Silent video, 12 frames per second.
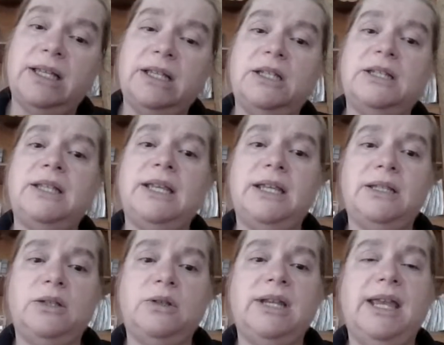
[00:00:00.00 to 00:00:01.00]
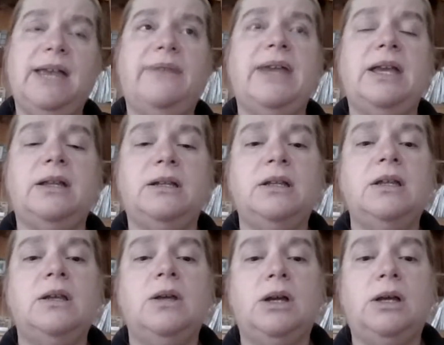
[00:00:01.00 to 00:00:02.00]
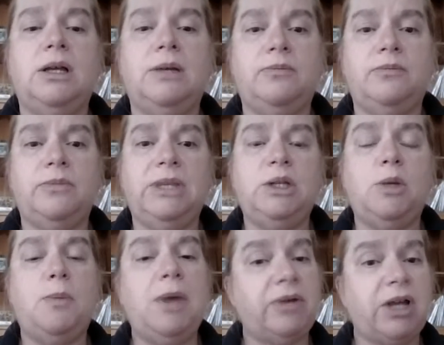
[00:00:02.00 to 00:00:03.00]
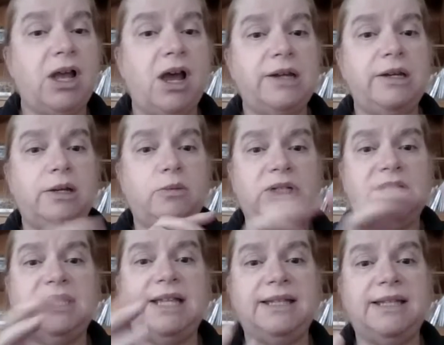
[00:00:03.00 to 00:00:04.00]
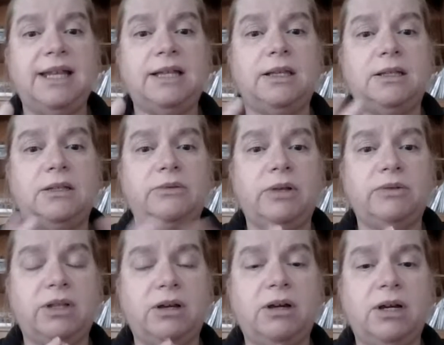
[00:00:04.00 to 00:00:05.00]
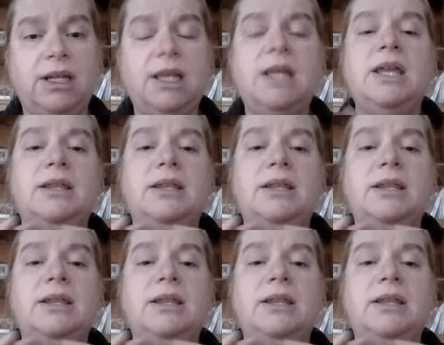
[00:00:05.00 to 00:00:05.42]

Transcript: And just like as you can have that in your pericardium, which is that sac that surrounds the heart,